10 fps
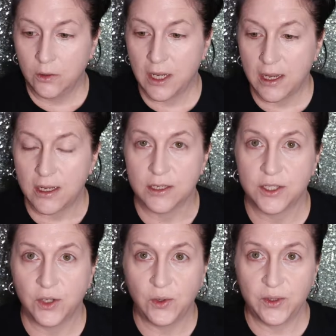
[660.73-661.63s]
Okay,
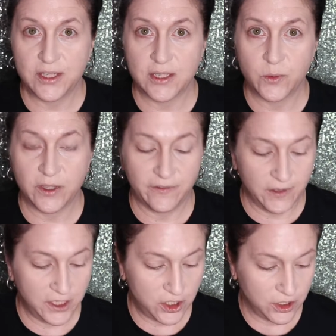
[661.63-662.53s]
so this is what the
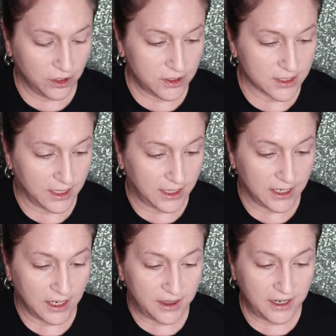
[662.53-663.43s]
foundation looks like,
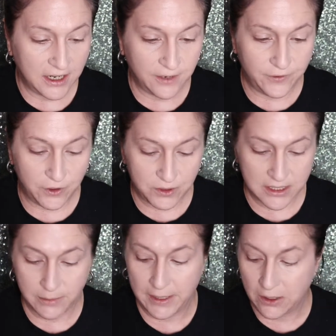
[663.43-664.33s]
and I think I've
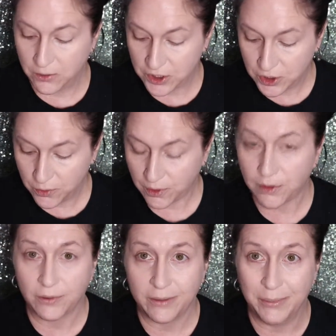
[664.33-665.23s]
used about 2 or
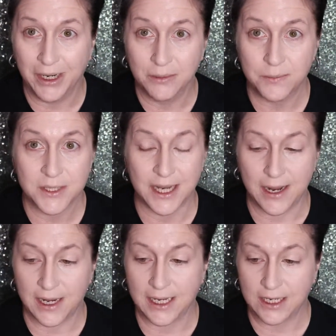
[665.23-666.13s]
3 pumps.
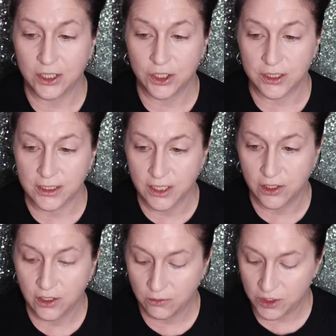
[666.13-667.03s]
I couldn't
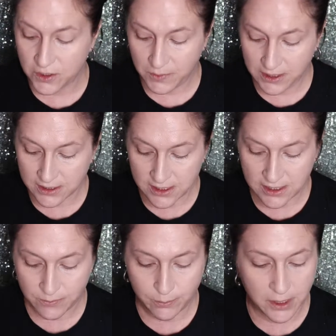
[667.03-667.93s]
tell you just because
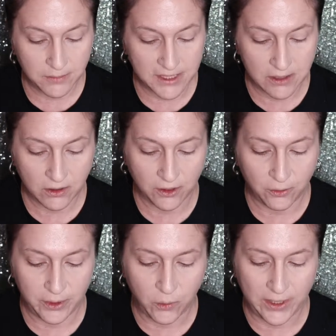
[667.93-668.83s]
this pumped out a
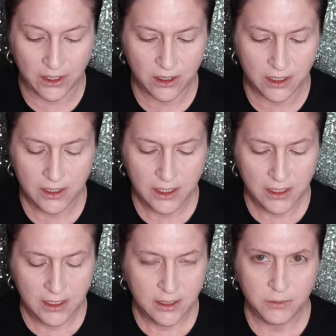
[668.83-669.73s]
little bit weird.
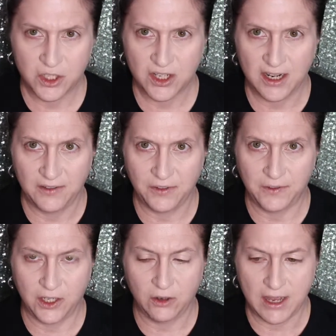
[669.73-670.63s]
I'm just gonna have to
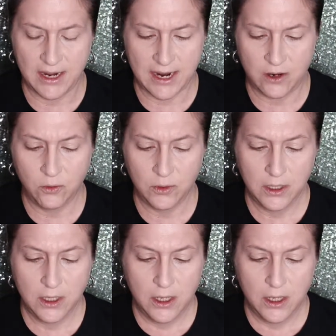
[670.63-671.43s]
figure that out.